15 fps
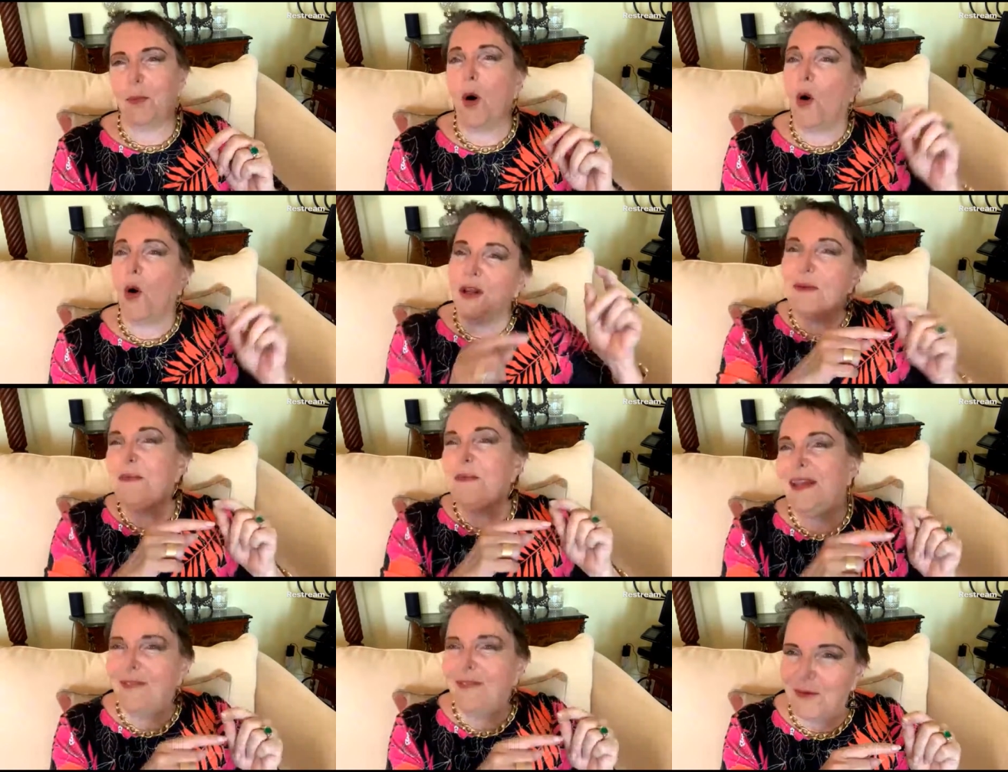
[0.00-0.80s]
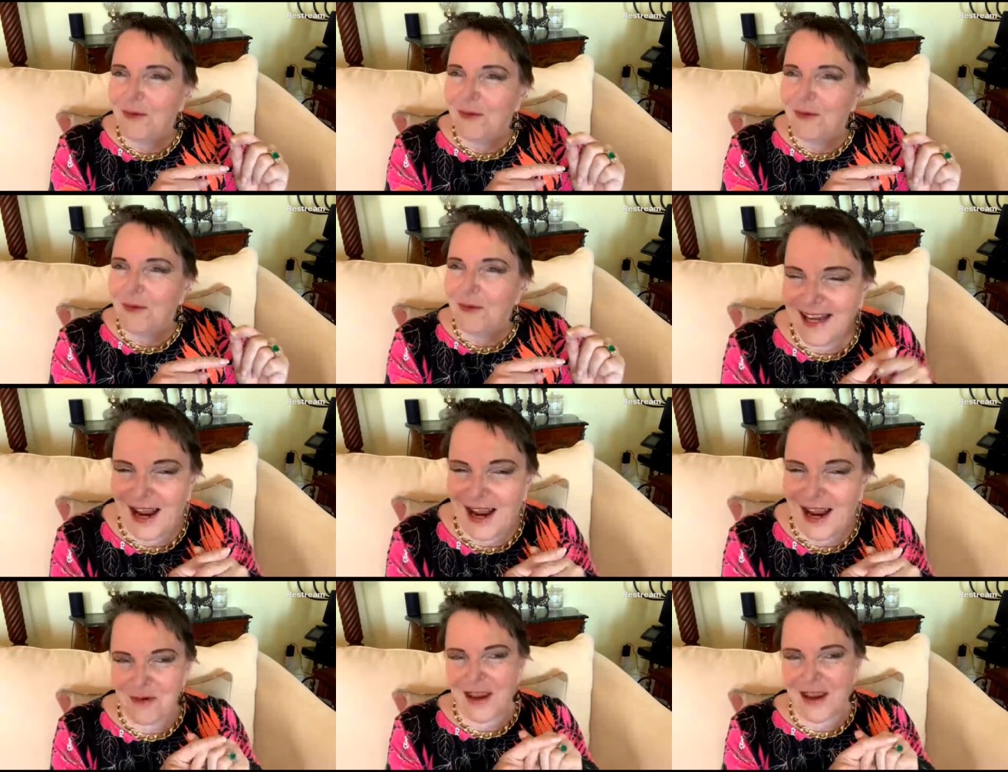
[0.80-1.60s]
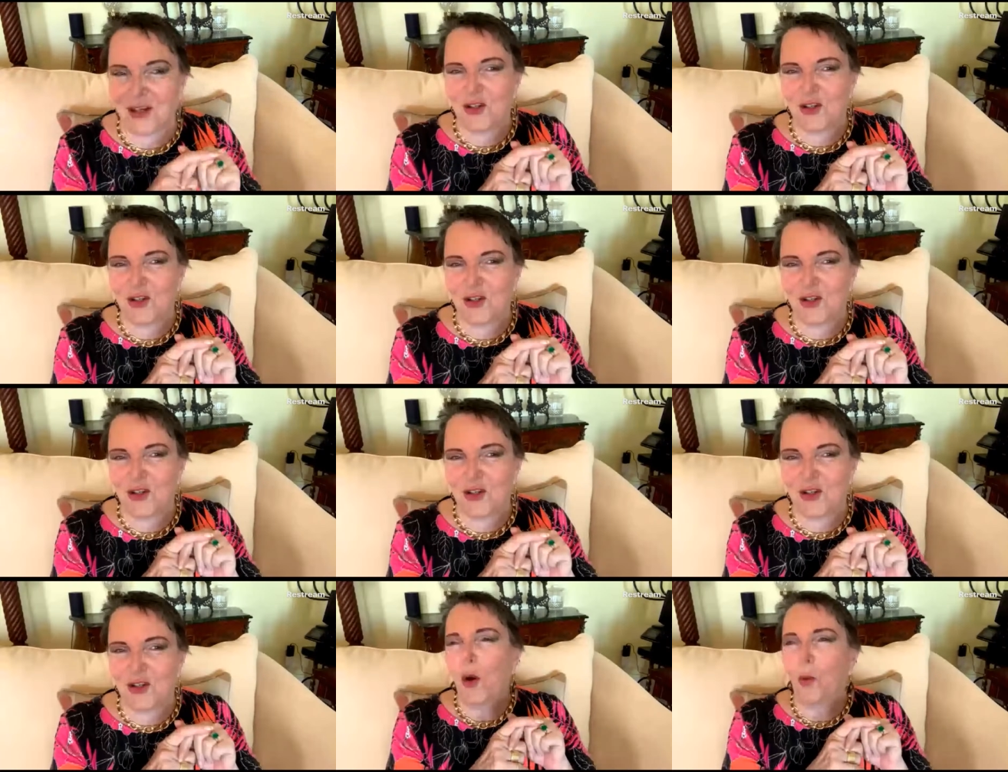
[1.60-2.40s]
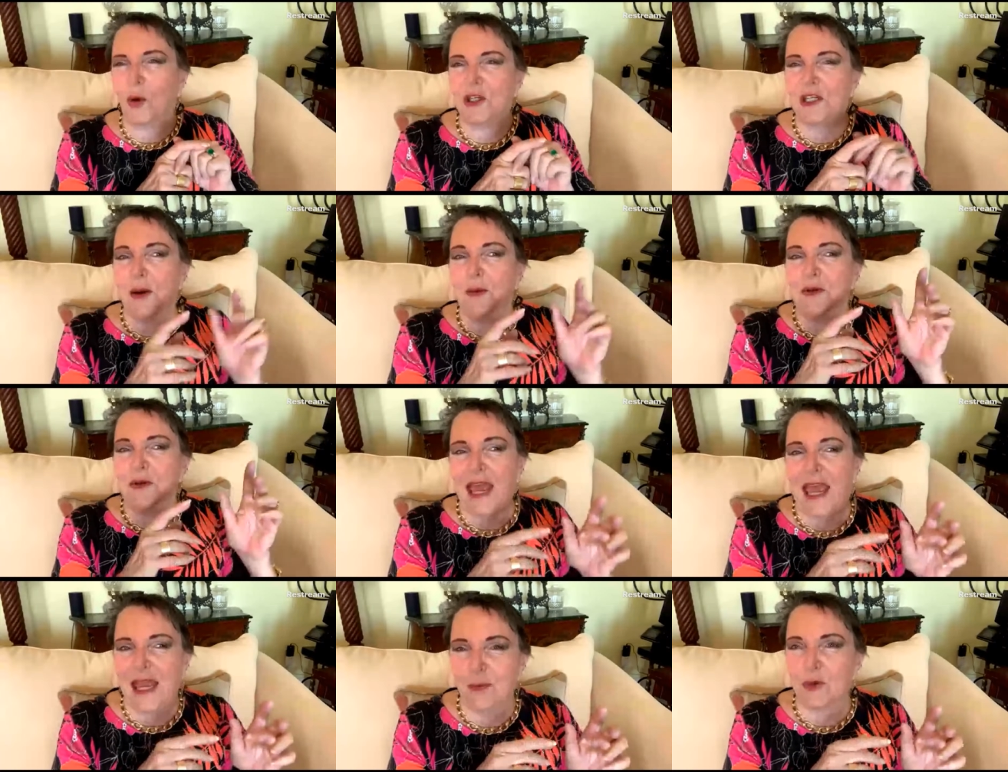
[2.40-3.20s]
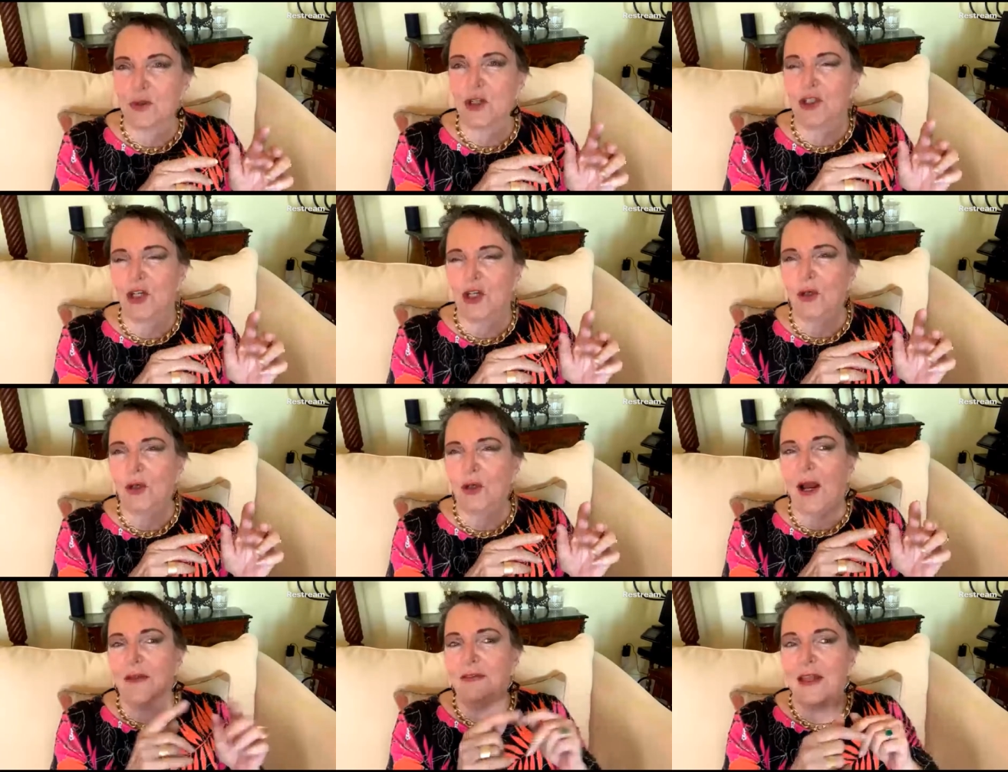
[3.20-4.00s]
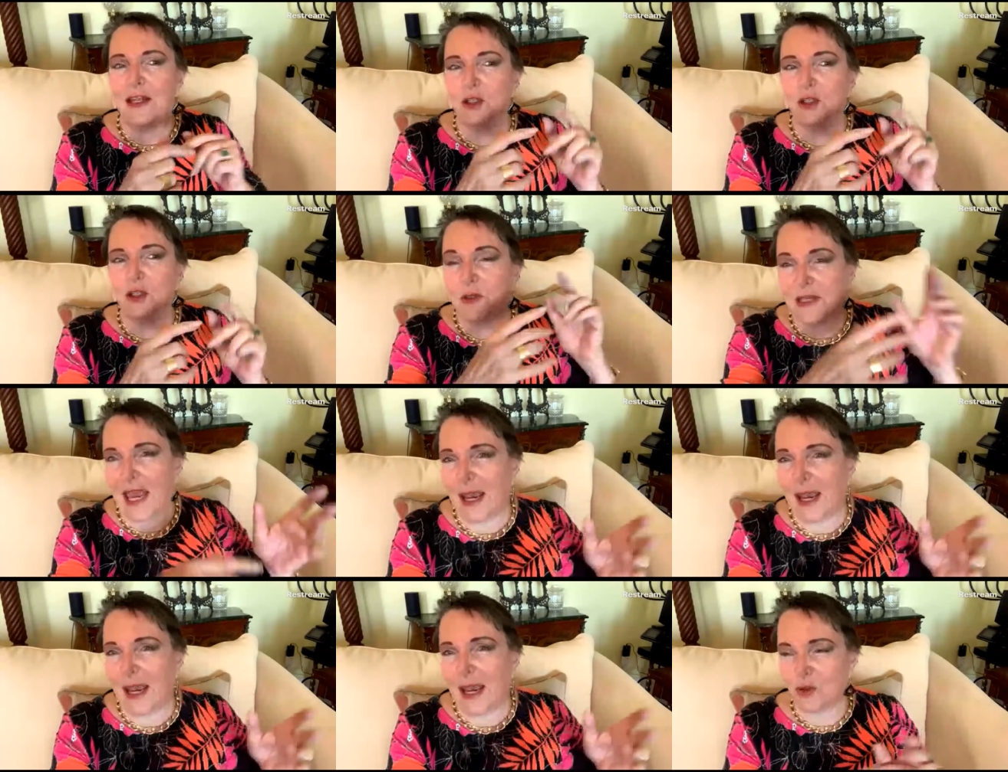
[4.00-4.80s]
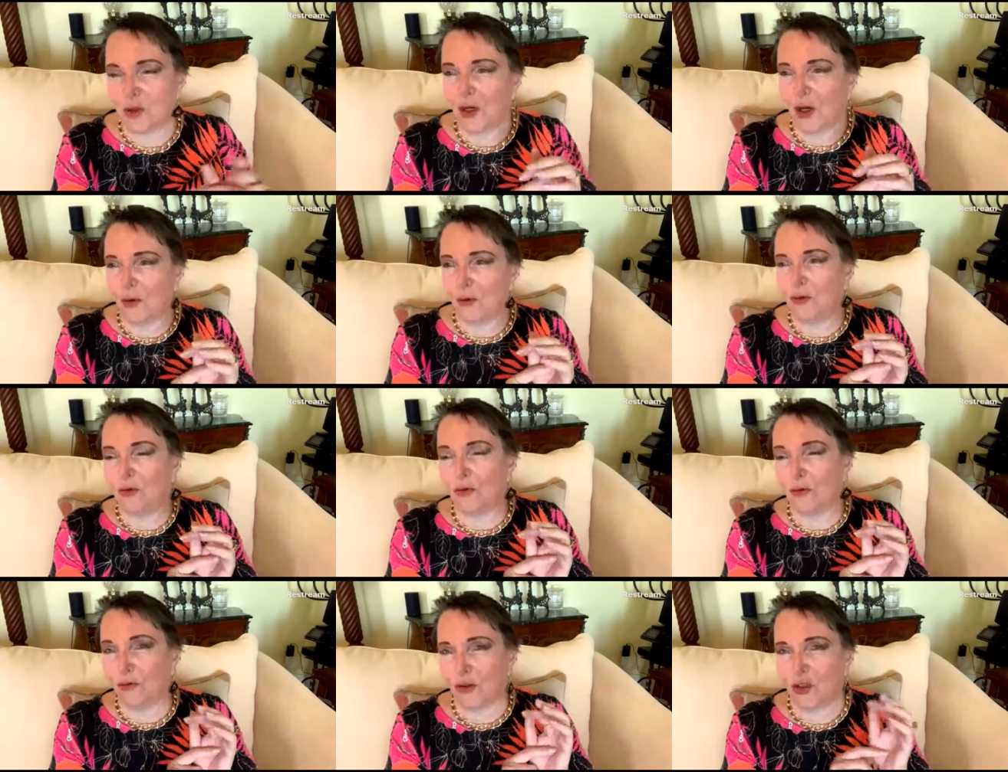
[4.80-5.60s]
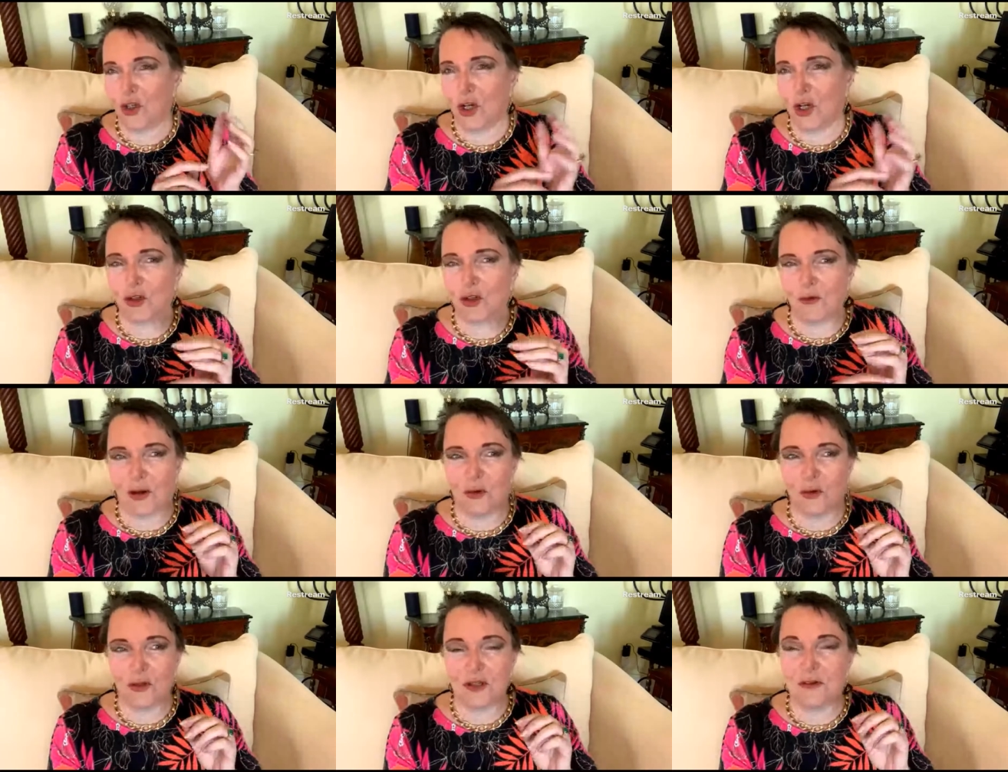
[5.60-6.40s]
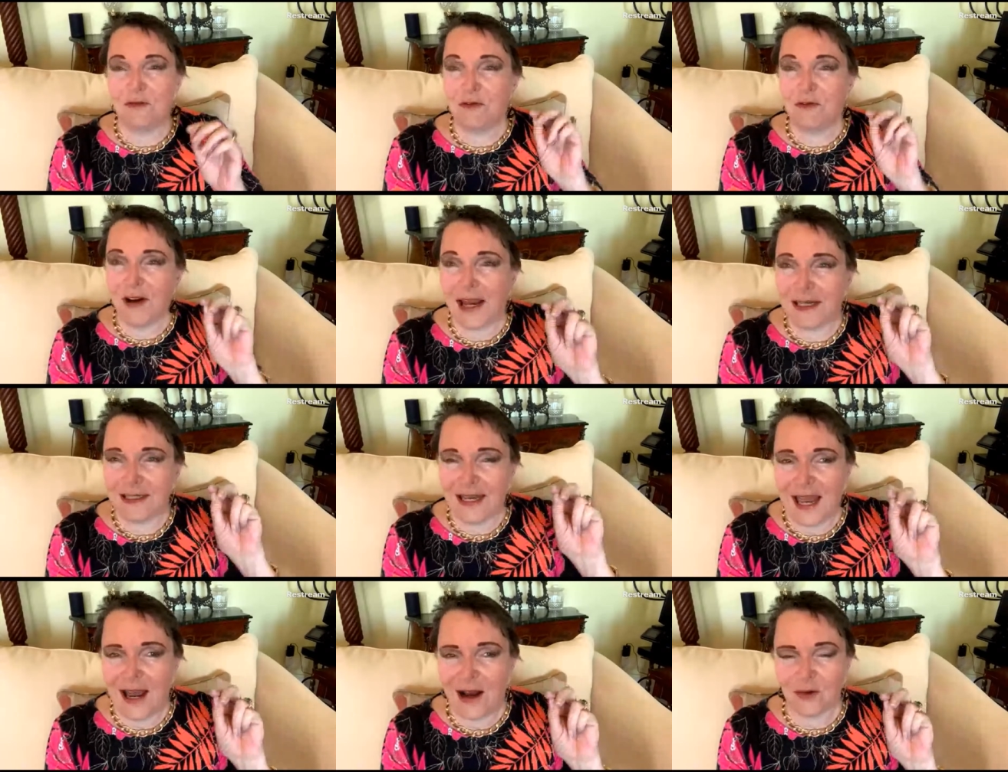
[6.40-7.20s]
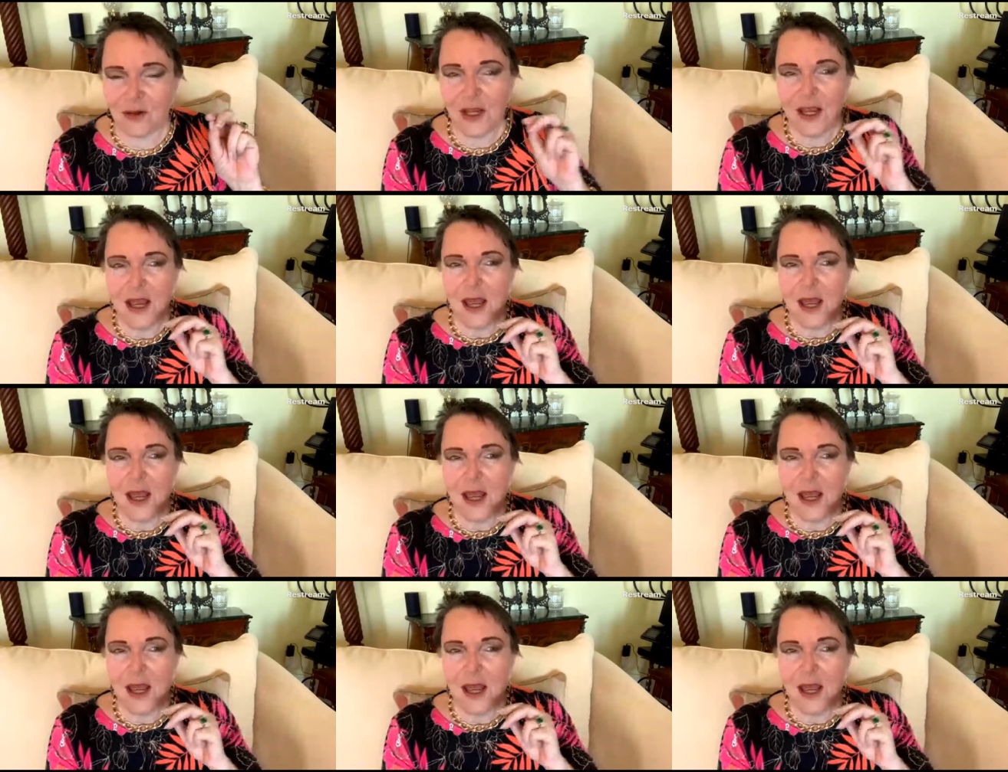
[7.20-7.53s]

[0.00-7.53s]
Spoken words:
point me in the right direction, which I was able to do. And then she was able to go through the church records and find out.